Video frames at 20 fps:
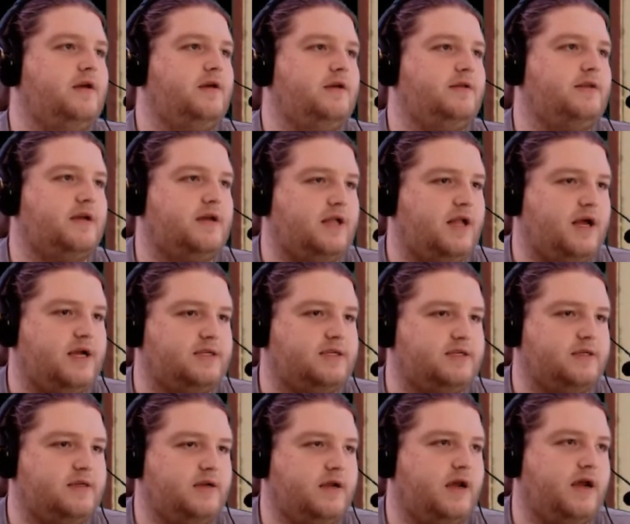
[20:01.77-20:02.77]
The closet.
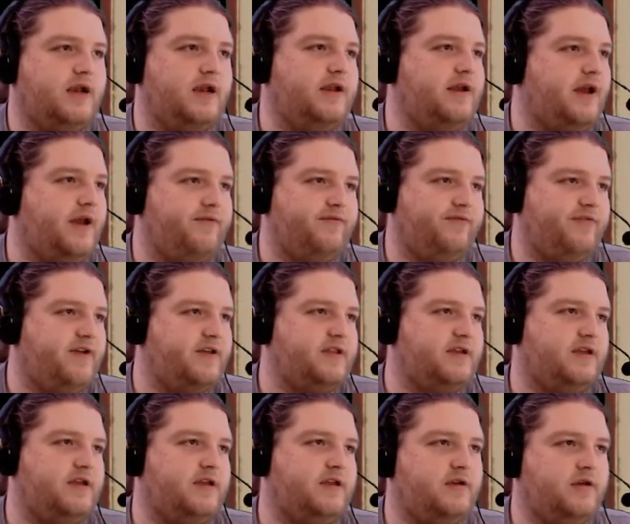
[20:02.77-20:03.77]
I, I haven't found the
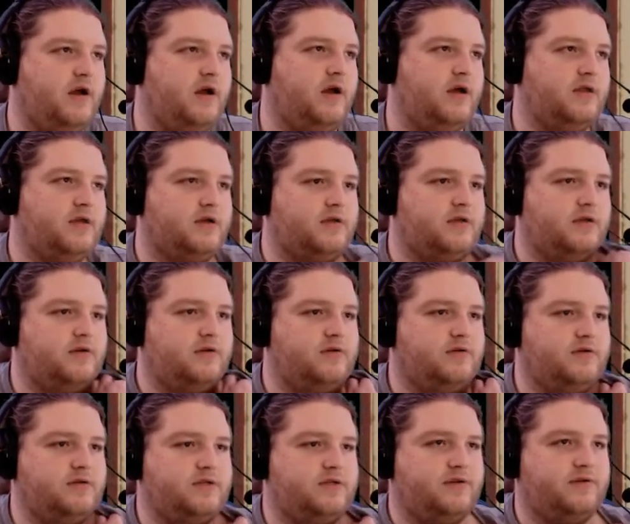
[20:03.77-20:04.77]
key, uh, the
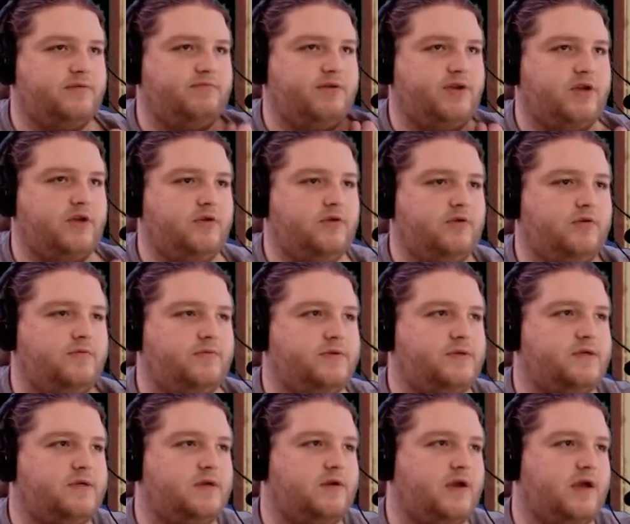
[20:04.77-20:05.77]
clues, the
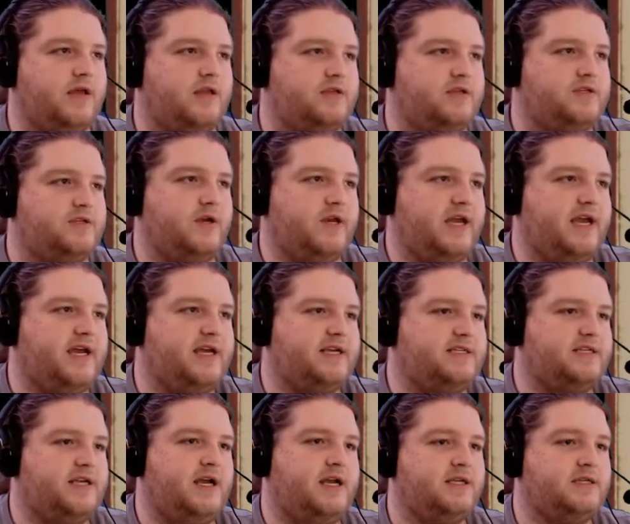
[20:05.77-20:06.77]
cubes. Okay, the zodiac
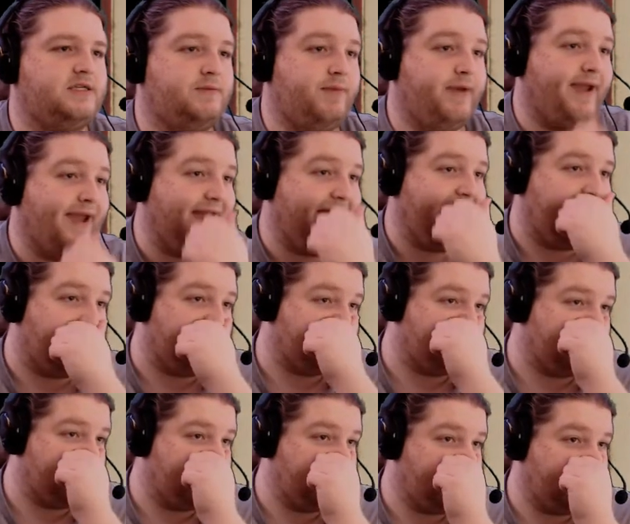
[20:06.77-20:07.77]
signs, the big
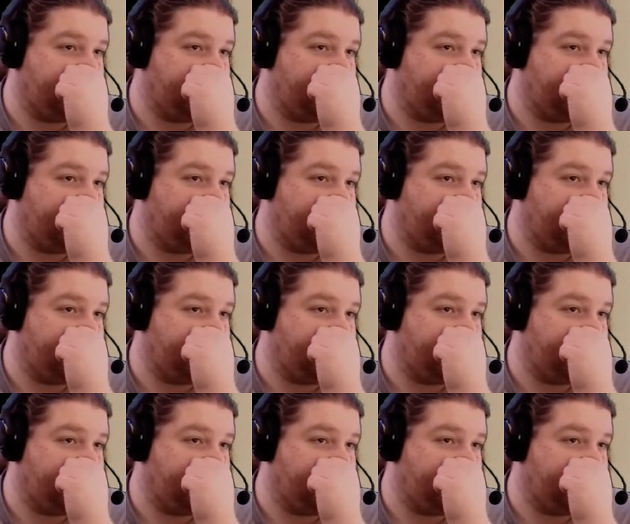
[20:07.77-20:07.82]
house.